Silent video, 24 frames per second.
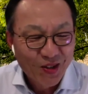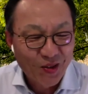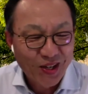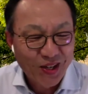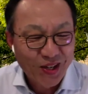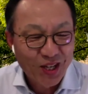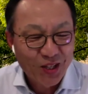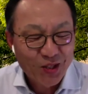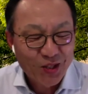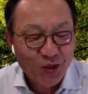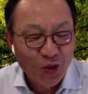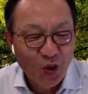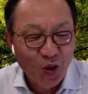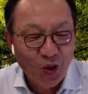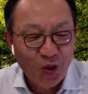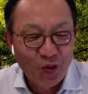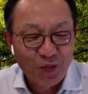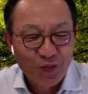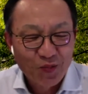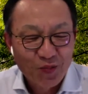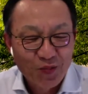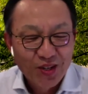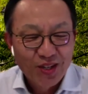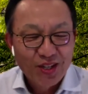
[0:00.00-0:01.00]
Okay,
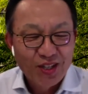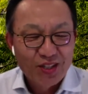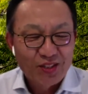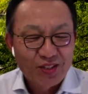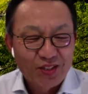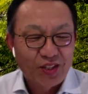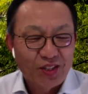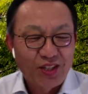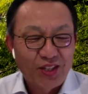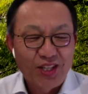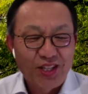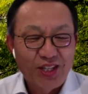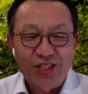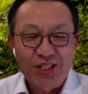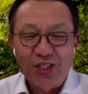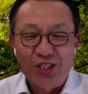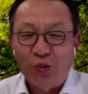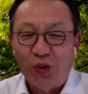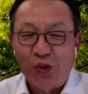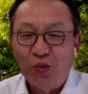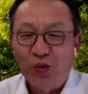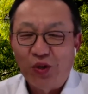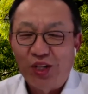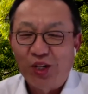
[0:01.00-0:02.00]
so this is
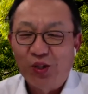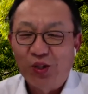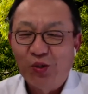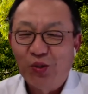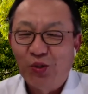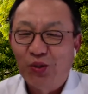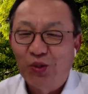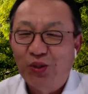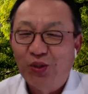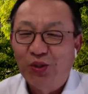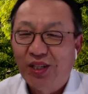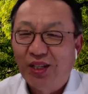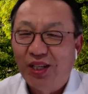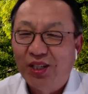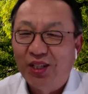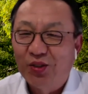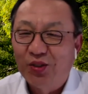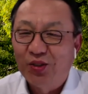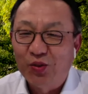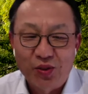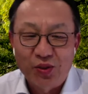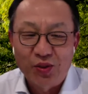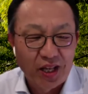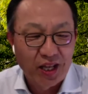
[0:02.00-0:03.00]
what we're gonna do
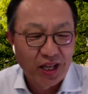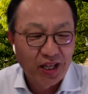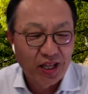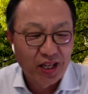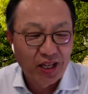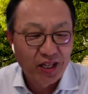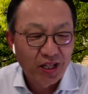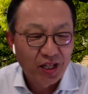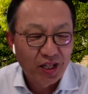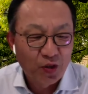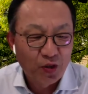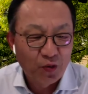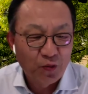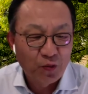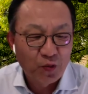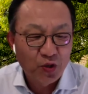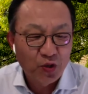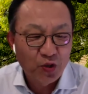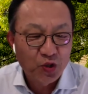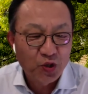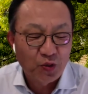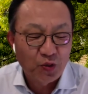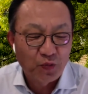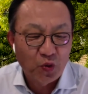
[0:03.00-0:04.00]
today.
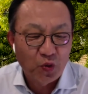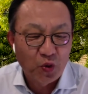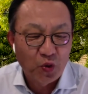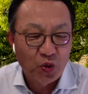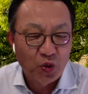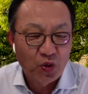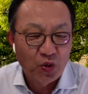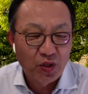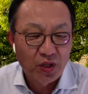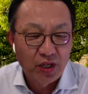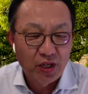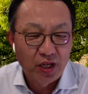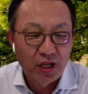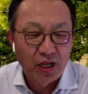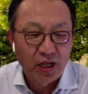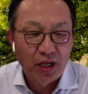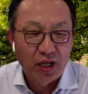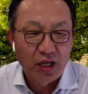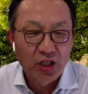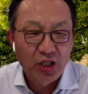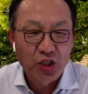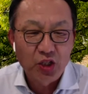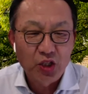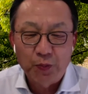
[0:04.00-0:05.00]
First of all,
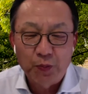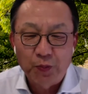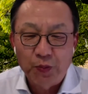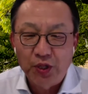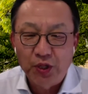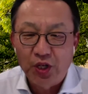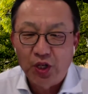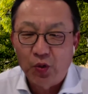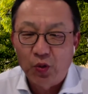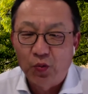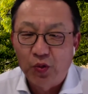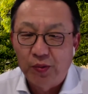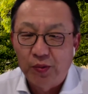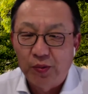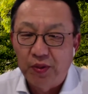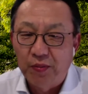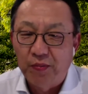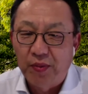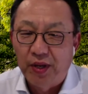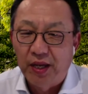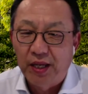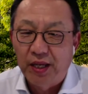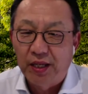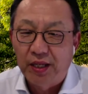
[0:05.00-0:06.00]
each speaker will be
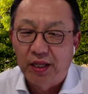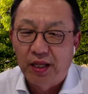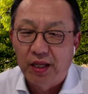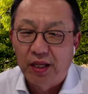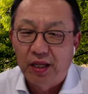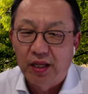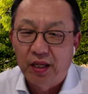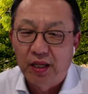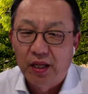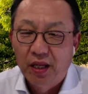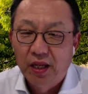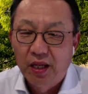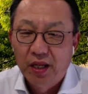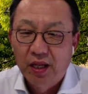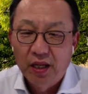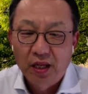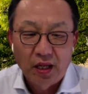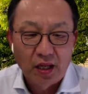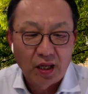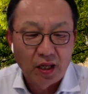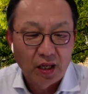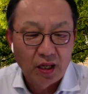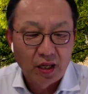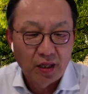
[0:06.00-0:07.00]
making
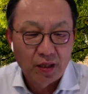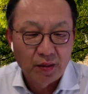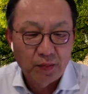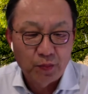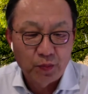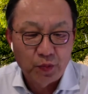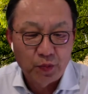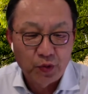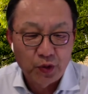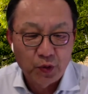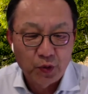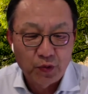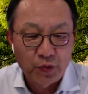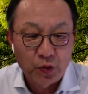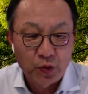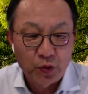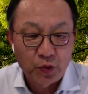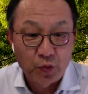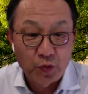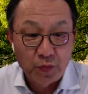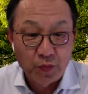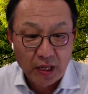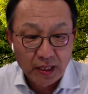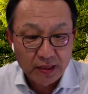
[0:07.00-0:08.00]
brief
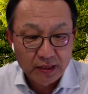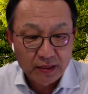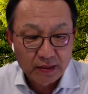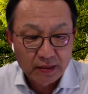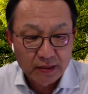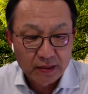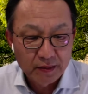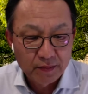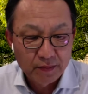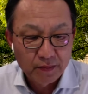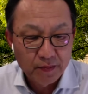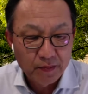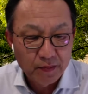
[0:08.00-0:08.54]
remarks.